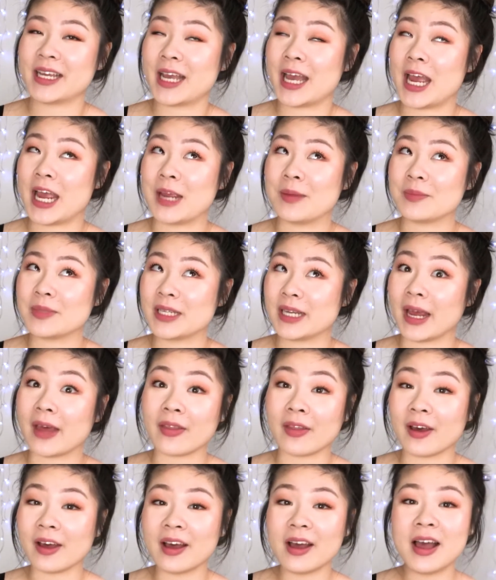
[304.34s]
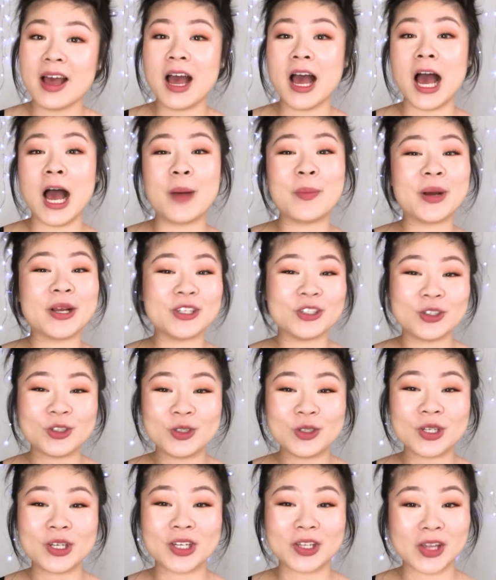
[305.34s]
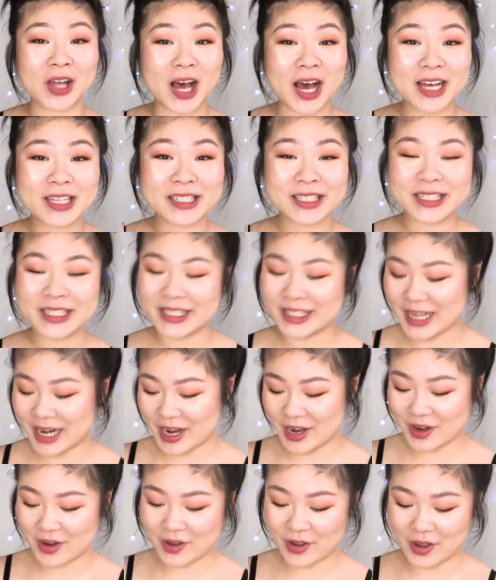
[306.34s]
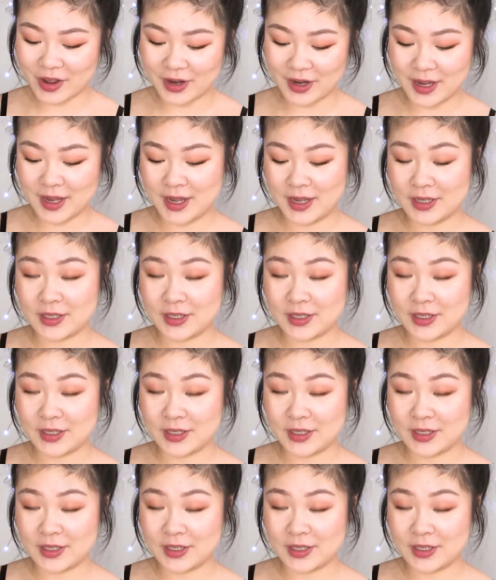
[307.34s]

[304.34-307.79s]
came together, are my new glasses that I got.